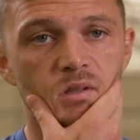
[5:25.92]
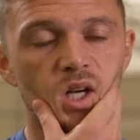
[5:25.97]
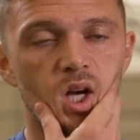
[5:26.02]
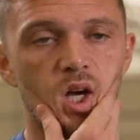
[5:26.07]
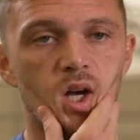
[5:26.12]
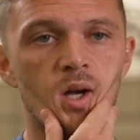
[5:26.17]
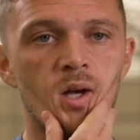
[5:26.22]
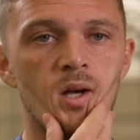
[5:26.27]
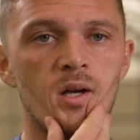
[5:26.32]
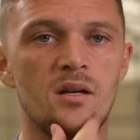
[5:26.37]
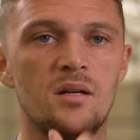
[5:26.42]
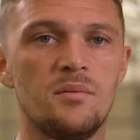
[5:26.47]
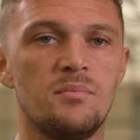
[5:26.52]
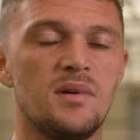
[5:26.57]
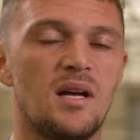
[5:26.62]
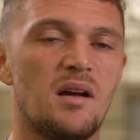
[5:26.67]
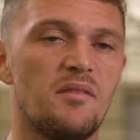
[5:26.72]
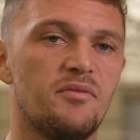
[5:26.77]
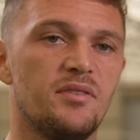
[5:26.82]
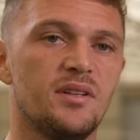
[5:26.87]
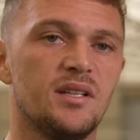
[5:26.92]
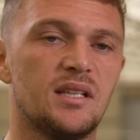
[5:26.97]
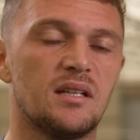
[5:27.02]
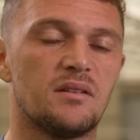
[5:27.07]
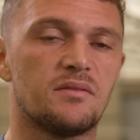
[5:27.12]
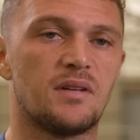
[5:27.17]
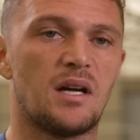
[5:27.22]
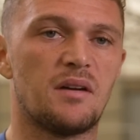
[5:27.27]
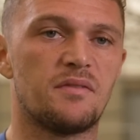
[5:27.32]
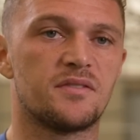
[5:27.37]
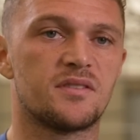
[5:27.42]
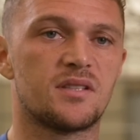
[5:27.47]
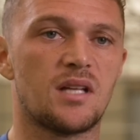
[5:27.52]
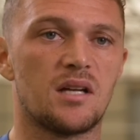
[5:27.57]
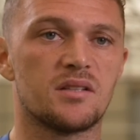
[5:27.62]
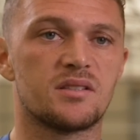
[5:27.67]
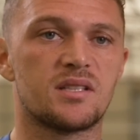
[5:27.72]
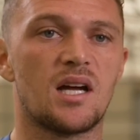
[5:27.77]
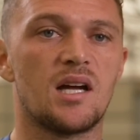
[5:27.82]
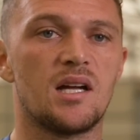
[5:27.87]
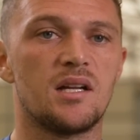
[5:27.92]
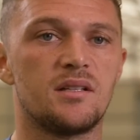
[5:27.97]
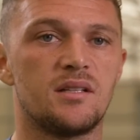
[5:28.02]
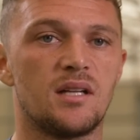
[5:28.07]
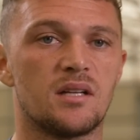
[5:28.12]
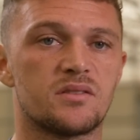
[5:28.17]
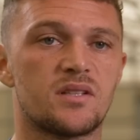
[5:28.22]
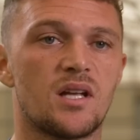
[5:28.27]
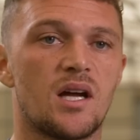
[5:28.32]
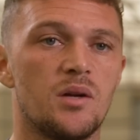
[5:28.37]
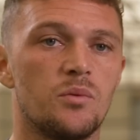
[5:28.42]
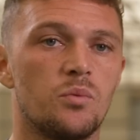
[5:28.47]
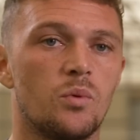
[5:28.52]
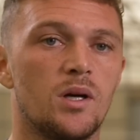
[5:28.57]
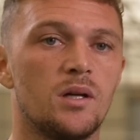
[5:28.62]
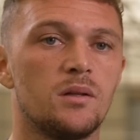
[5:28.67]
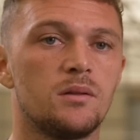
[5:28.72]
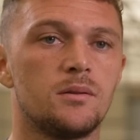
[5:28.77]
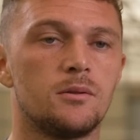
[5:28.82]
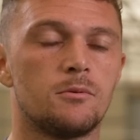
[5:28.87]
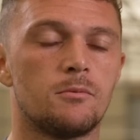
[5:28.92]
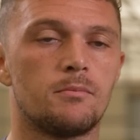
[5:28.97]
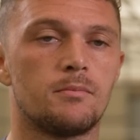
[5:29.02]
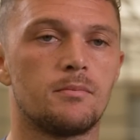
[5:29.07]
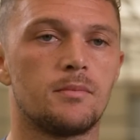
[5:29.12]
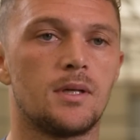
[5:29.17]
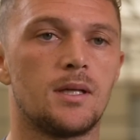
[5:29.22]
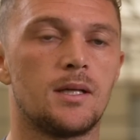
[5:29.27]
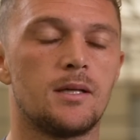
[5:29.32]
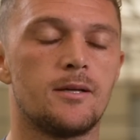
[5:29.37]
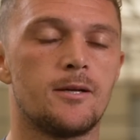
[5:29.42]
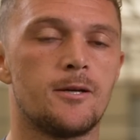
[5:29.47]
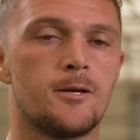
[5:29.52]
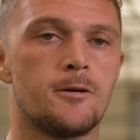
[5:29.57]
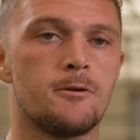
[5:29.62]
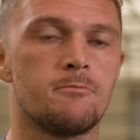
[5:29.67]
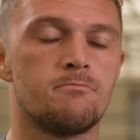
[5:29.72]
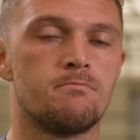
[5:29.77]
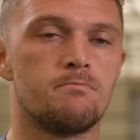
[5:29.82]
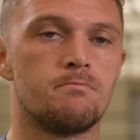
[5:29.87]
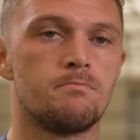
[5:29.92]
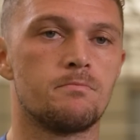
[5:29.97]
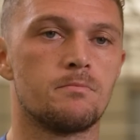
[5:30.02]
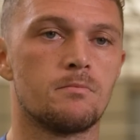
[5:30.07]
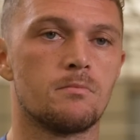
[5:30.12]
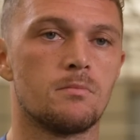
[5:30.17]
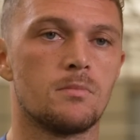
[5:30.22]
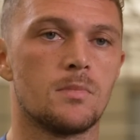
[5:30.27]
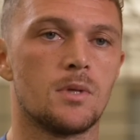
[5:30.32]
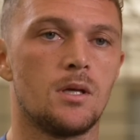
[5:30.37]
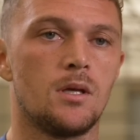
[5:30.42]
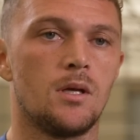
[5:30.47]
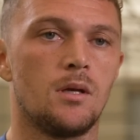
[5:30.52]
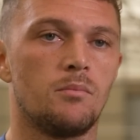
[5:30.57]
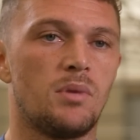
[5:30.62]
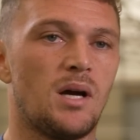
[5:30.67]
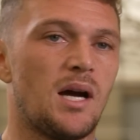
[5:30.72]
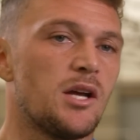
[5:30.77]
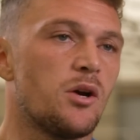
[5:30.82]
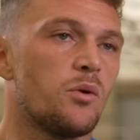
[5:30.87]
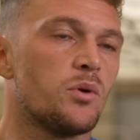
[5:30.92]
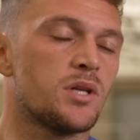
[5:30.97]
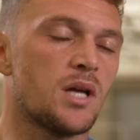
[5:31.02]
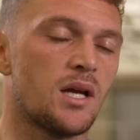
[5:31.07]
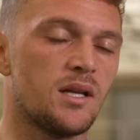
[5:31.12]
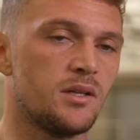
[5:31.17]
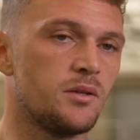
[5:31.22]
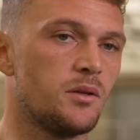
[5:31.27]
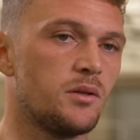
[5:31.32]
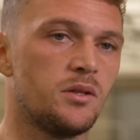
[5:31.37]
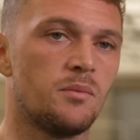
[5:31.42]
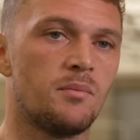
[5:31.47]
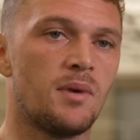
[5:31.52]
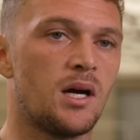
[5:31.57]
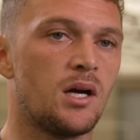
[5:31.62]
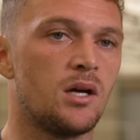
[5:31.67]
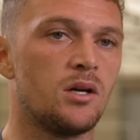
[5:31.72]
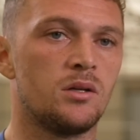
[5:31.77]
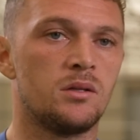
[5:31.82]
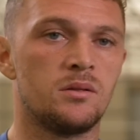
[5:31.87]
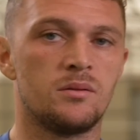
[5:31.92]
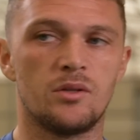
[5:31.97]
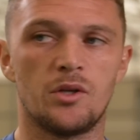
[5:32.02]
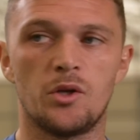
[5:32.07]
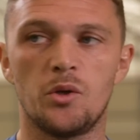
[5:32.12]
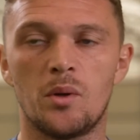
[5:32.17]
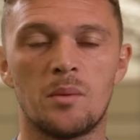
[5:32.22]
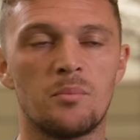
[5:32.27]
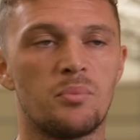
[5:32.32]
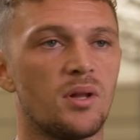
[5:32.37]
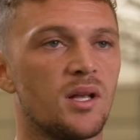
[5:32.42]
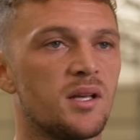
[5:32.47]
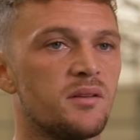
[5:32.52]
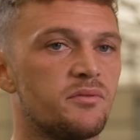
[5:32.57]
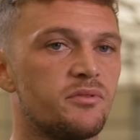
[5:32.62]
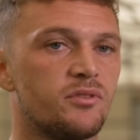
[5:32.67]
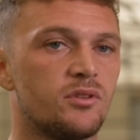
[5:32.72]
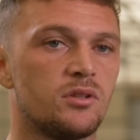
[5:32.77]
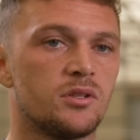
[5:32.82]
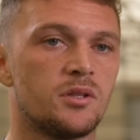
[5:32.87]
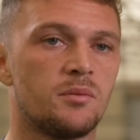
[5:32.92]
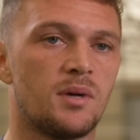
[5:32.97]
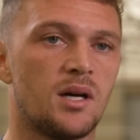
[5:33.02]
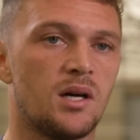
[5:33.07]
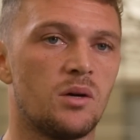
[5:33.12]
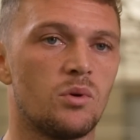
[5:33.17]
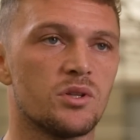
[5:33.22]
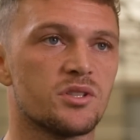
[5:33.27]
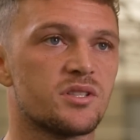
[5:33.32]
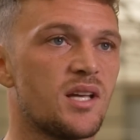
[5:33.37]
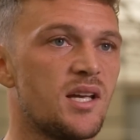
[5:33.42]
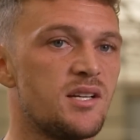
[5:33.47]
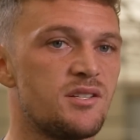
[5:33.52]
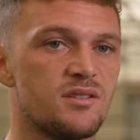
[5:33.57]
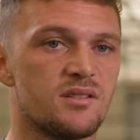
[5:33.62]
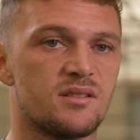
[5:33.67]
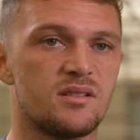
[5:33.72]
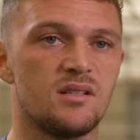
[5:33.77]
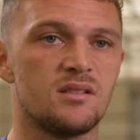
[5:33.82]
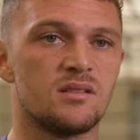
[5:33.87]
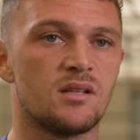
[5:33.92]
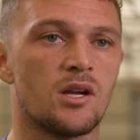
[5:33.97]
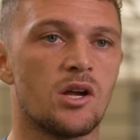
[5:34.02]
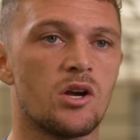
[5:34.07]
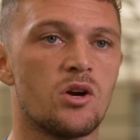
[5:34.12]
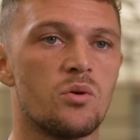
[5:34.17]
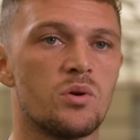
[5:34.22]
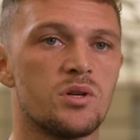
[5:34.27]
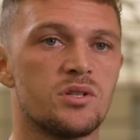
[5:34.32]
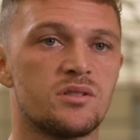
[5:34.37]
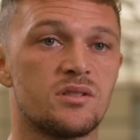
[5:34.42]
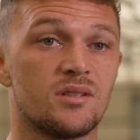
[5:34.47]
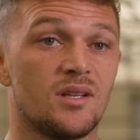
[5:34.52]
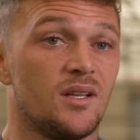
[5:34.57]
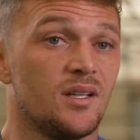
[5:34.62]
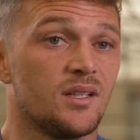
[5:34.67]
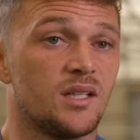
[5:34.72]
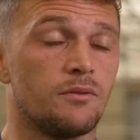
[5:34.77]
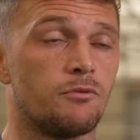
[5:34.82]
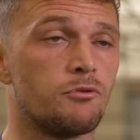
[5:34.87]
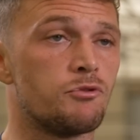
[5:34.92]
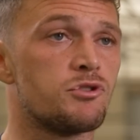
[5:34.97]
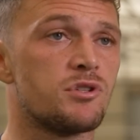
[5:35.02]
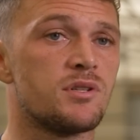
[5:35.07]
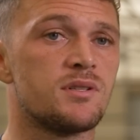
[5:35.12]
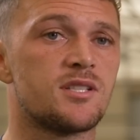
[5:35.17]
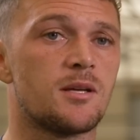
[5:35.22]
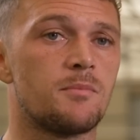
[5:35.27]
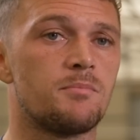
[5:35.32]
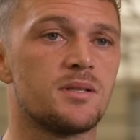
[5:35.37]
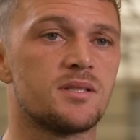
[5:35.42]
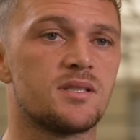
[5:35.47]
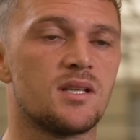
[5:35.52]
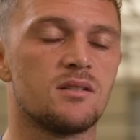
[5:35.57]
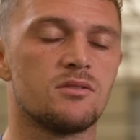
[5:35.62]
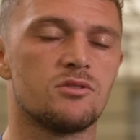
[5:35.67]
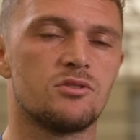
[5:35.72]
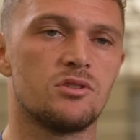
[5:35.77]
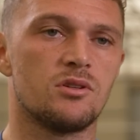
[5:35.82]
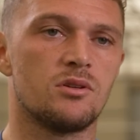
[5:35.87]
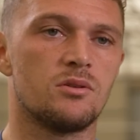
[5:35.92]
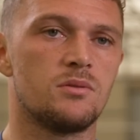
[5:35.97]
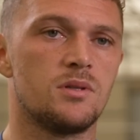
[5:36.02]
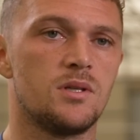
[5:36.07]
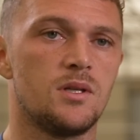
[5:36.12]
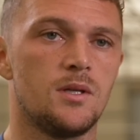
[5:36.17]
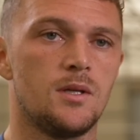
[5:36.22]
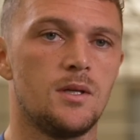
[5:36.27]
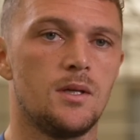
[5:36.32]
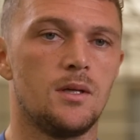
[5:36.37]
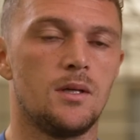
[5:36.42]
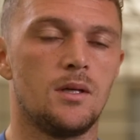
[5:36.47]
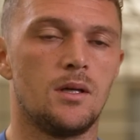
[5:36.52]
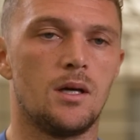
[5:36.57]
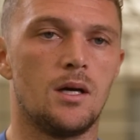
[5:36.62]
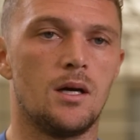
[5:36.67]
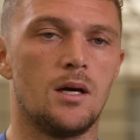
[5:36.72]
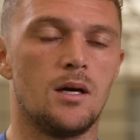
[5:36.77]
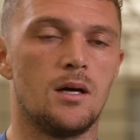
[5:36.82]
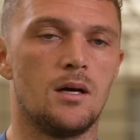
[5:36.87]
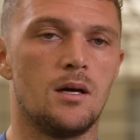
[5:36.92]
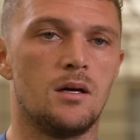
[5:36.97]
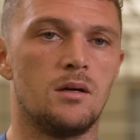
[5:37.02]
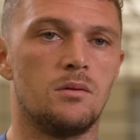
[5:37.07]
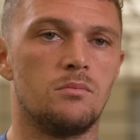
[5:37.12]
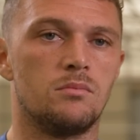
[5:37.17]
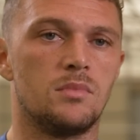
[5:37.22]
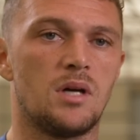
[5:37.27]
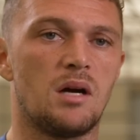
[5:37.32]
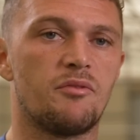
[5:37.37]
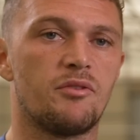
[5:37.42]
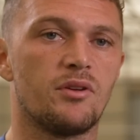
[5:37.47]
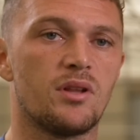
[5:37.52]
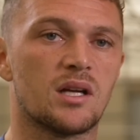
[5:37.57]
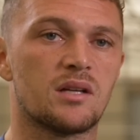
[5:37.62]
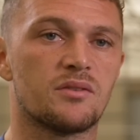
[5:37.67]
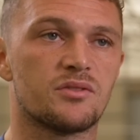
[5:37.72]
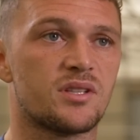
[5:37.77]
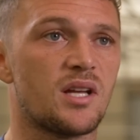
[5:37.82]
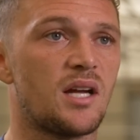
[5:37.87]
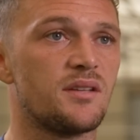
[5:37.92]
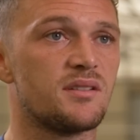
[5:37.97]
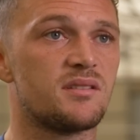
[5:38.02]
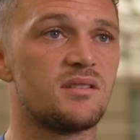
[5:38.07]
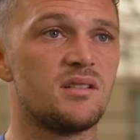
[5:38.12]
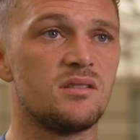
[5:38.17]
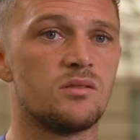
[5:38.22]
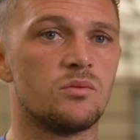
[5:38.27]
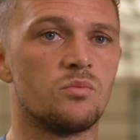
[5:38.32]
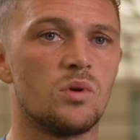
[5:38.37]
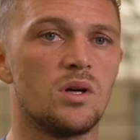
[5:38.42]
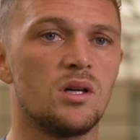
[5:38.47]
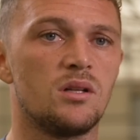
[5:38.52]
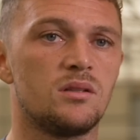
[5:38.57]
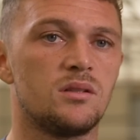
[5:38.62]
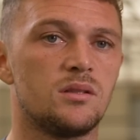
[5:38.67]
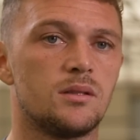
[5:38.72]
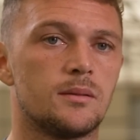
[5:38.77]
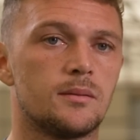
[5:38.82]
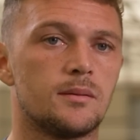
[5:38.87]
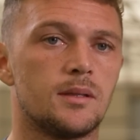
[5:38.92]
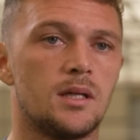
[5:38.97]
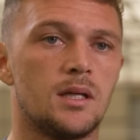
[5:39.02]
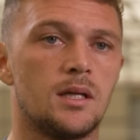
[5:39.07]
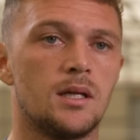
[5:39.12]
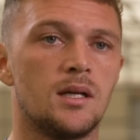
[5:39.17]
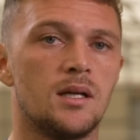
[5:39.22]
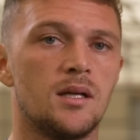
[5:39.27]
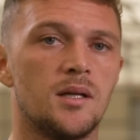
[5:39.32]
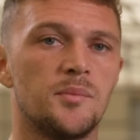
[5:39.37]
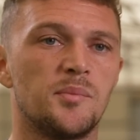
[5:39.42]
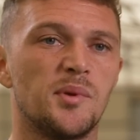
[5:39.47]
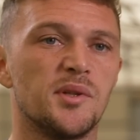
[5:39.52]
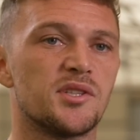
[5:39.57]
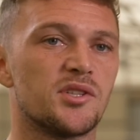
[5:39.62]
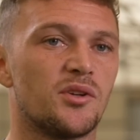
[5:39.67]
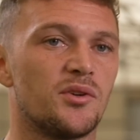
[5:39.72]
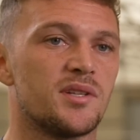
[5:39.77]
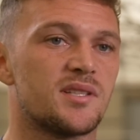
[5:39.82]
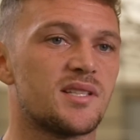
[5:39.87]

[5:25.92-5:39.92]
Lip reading: I think I started well. But I always, no matter who I'm playing for, no matter what stage of the season, I always give 110%. So I feel like I've started the season well, but it's already